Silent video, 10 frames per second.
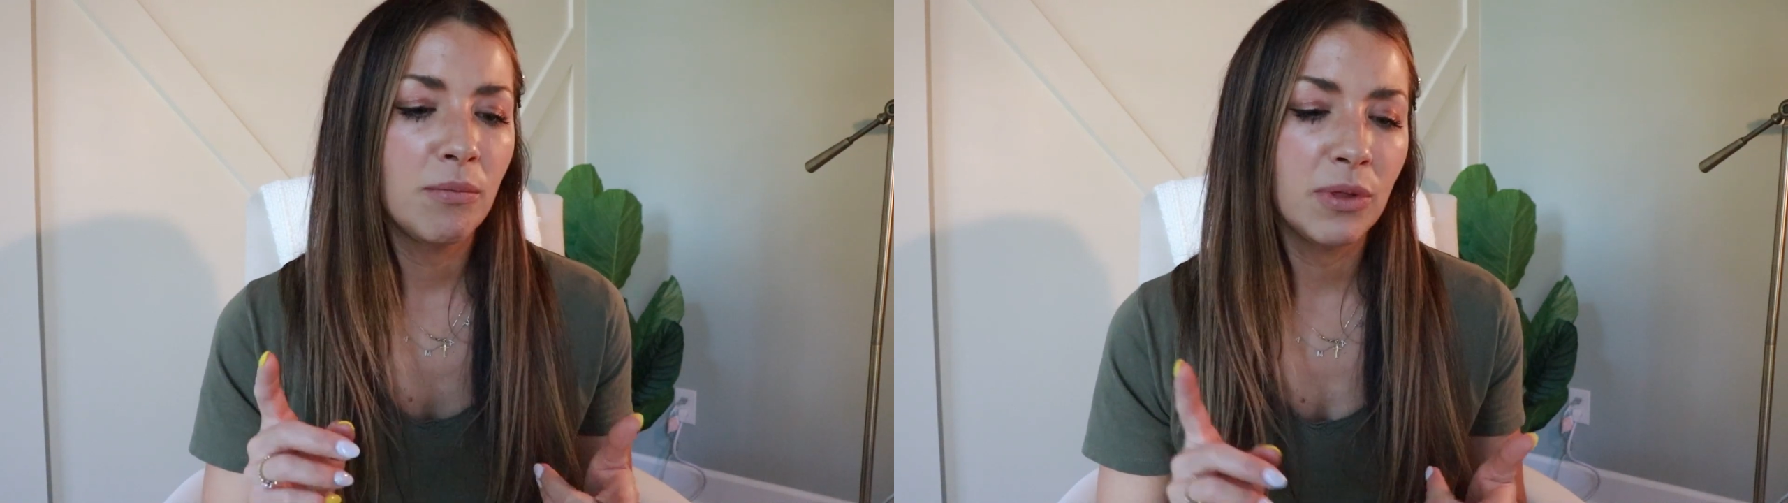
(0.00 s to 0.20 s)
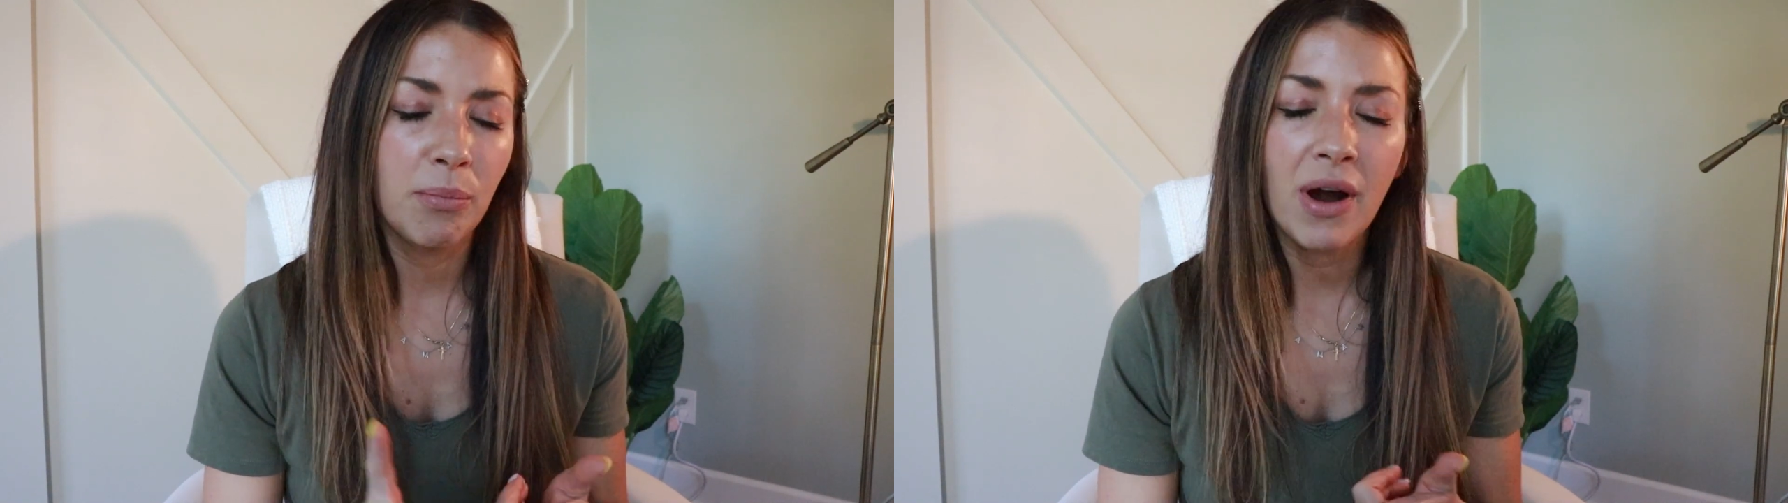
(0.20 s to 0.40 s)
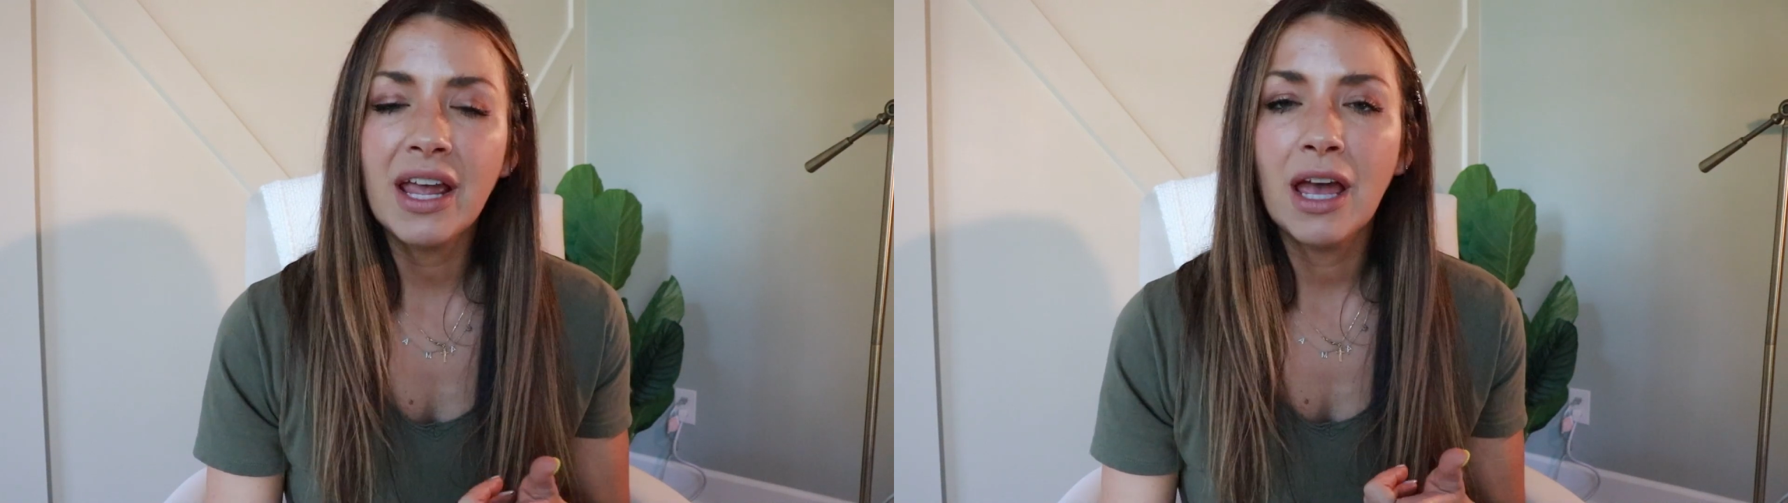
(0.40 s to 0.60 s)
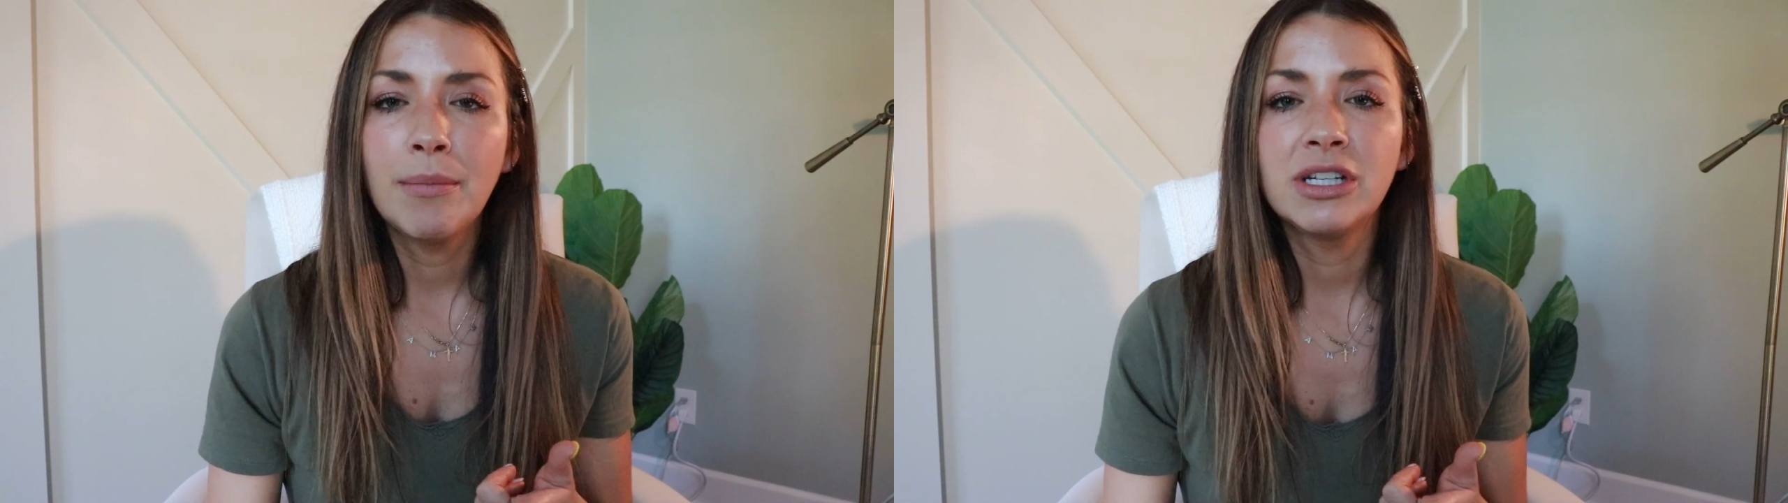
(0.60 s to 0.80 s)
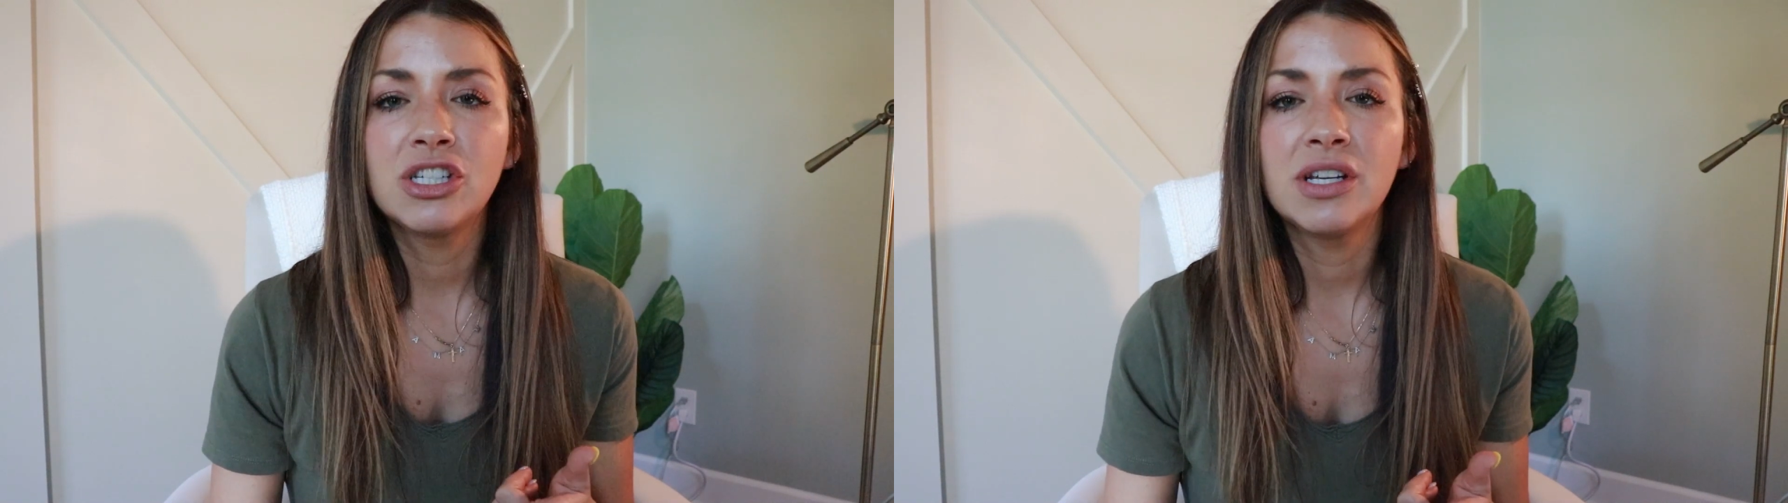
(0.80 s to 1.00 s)
the bright
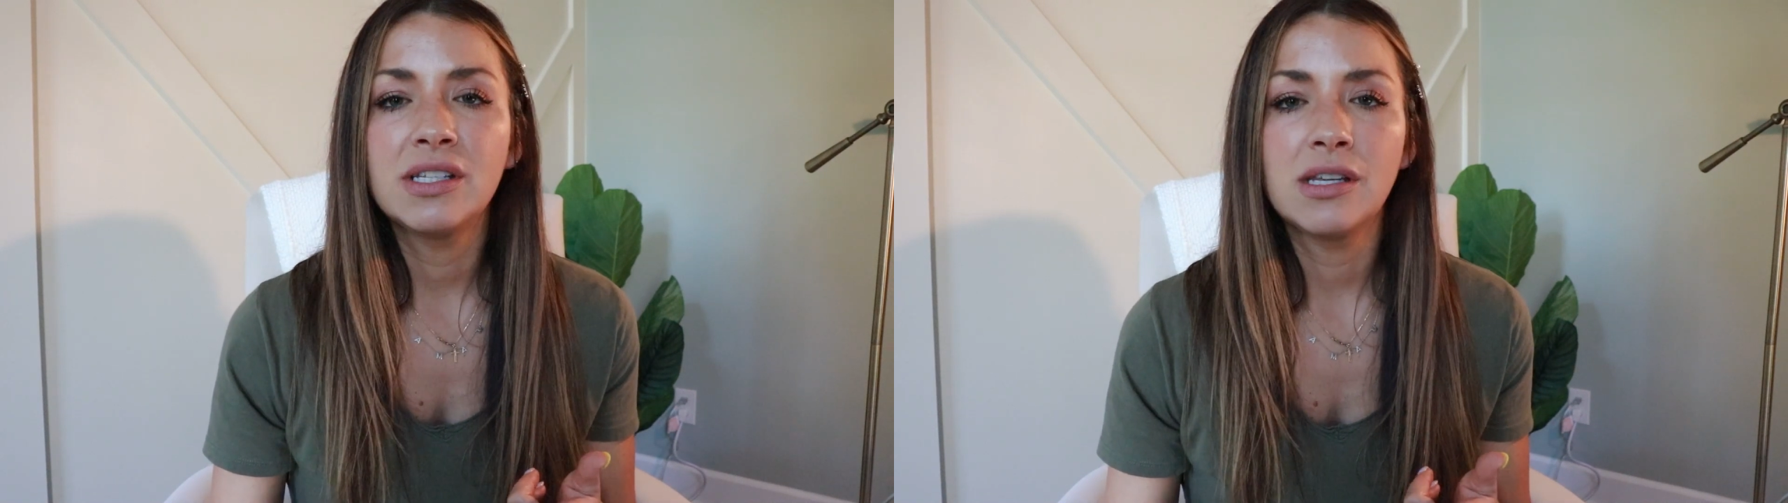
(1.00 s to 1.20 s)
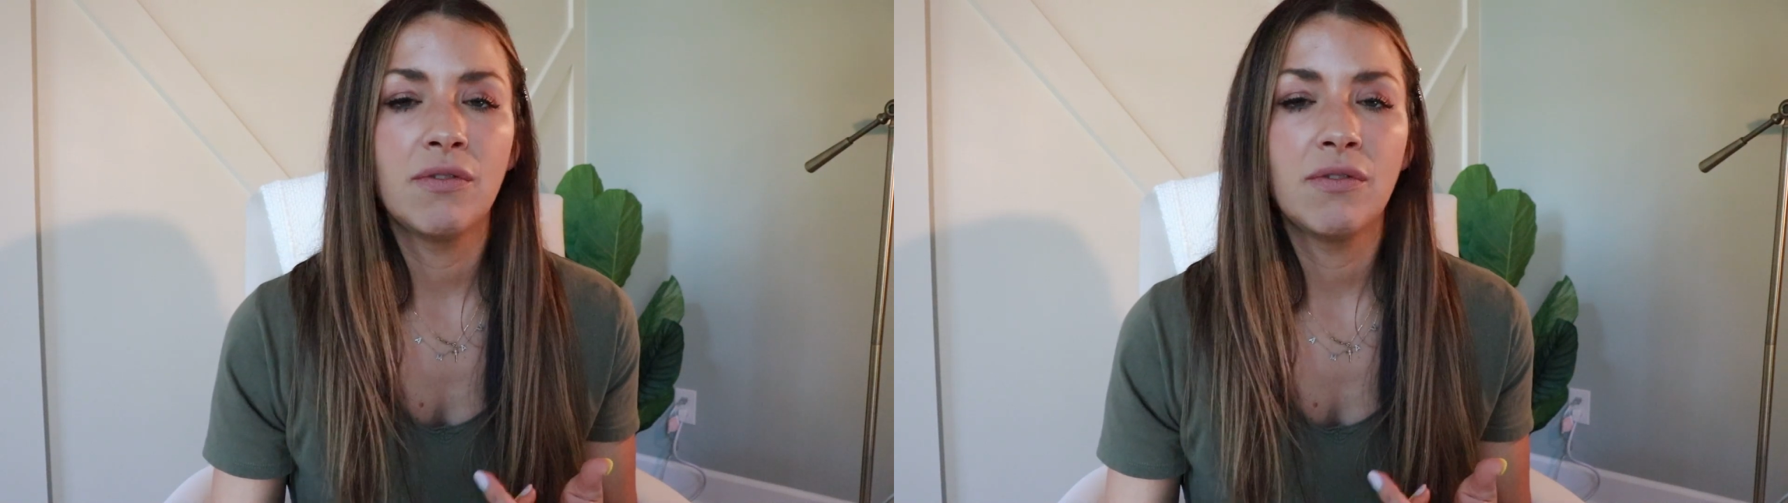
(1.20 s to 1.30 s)
images,